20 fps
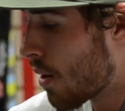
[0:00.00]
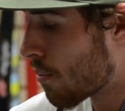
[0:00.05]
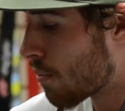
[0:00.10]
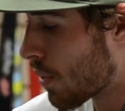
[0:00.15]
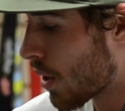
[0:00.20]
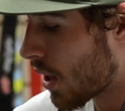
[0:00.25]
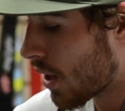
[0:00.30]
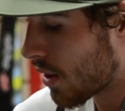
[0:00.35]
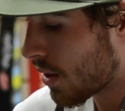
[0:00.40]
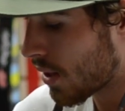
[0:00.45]

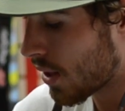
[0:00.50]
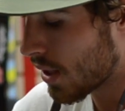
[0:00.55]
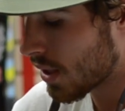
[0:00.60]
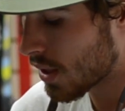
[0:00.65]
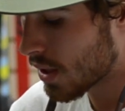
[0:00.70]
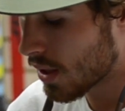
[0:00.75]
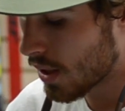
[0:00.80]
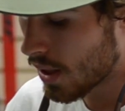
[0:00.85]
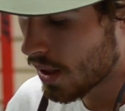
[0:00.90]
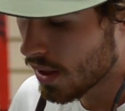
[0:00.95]
But
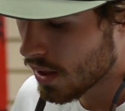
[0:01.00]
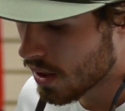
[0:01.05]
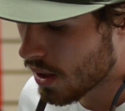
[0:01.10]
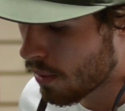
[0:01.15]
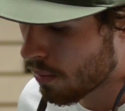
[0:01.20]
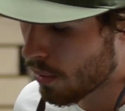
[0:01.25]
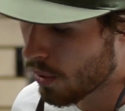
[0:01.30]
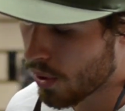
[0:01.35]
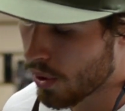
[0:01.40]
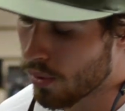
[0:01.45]
this is
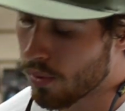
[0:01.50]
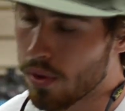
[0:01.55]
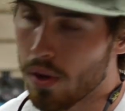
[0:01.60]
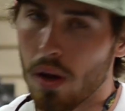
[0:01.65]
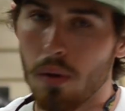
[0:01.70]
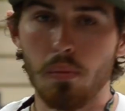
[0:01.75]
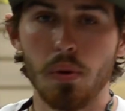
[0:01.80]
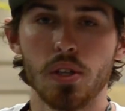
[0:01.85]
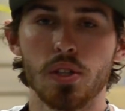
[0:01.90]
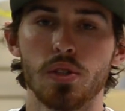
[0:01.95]
number 3
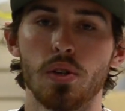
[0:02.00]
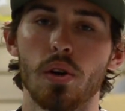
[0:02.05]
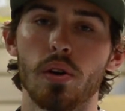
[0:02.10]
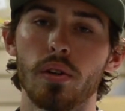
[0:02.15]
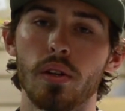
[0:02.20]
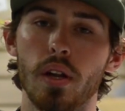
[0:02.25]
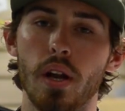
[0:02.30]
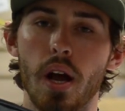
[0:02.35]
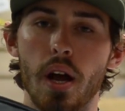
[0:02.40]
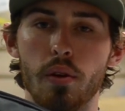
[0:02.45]
on my chart
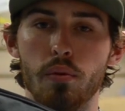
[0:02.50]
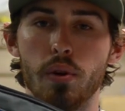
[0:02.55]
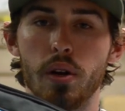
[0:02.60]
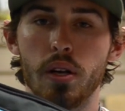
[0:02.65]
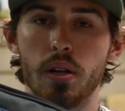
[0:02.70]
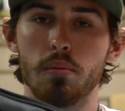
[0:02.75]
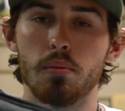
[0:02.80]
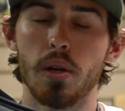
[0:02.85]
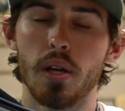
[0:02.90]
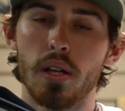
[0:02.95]
that I
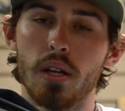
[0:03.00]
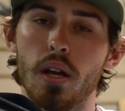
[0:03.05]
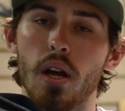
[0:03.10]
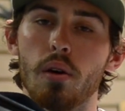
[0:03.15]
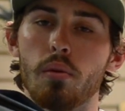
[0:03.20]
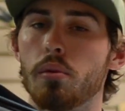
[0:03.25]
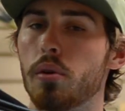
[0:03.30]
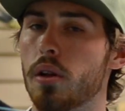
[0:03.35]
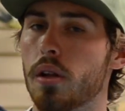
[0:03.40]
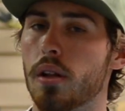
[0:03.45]
recommend. I
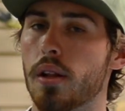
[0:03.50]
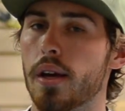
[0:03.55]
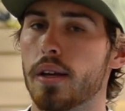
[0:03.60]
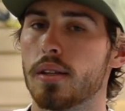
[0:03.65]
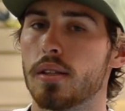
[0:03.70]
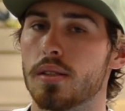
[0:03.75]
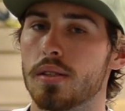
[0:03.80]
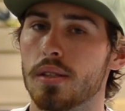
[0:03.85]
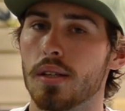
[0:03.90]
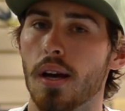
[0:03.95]
really like
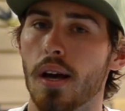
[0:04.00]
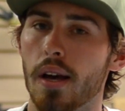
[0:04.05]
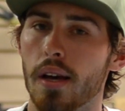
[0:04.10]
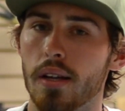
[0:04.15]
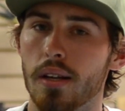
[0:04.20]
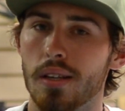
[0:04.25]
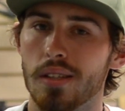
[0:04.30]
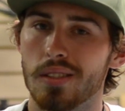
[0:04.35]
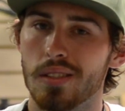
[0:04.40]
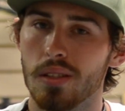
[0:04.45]
this guy, and
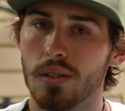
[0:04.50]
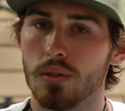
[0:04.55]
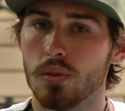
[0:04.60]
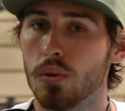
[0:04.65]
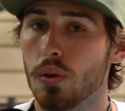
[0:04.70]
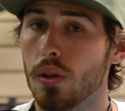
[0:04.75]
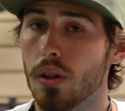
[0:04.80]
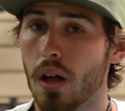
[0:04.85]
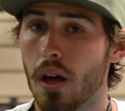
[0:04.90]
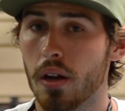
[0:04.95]
I sell it
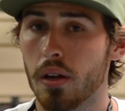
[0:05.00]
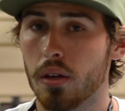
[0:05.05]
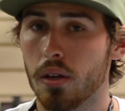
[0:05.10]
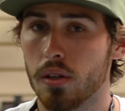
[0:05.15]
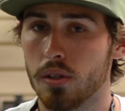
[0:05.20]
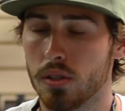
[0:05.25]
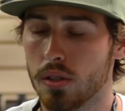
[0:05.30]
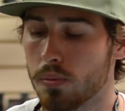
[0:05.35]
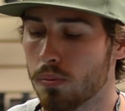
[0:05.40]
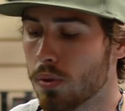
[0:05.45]
to a lot of
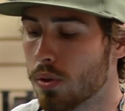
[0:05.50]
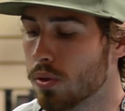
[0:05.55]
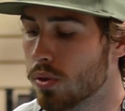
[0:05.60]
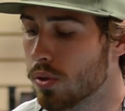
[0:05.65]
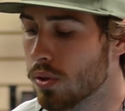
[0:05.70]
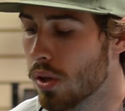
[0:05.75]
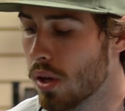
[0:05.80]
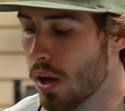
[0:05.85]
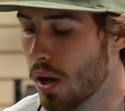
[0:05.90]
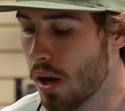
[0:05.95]

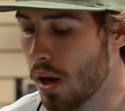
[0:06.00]
customers.